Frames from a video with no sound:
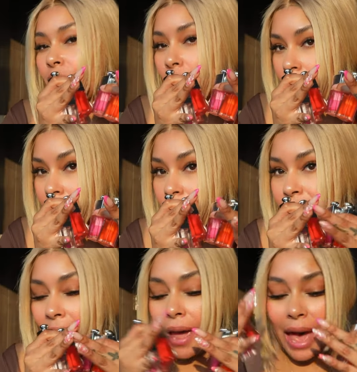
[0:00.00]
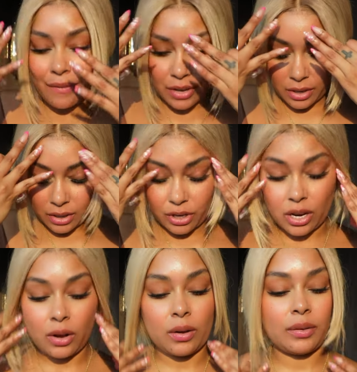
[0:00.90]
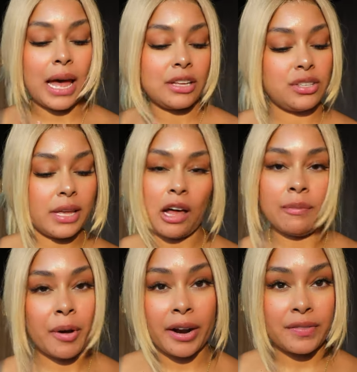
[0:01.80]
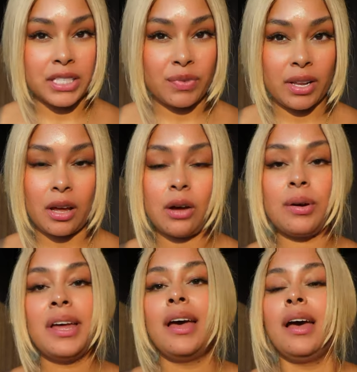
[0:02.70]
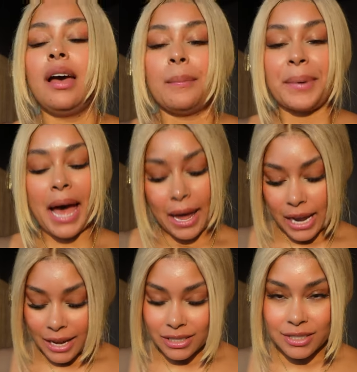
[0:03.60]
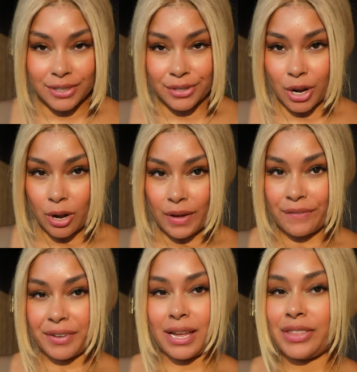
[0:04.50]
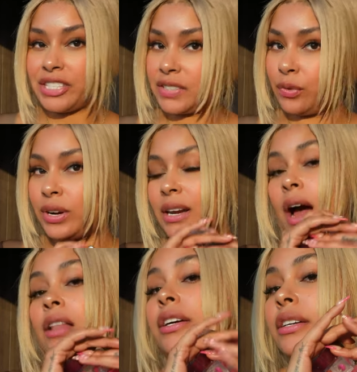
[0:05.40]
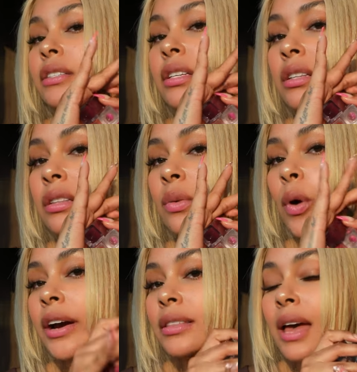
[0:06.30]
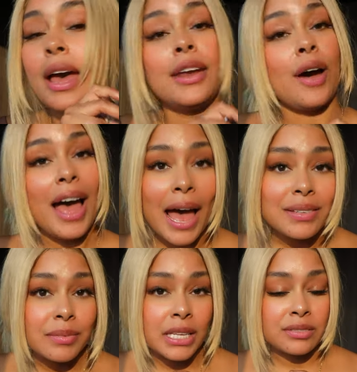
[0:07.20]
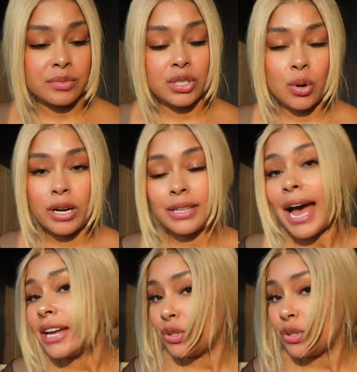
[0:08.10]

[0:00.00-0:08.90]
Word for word: far i haven't you know gotten to the elf part of this video but i i just don't know if i feel like this is 40 dollars worth now i have some things from dior that i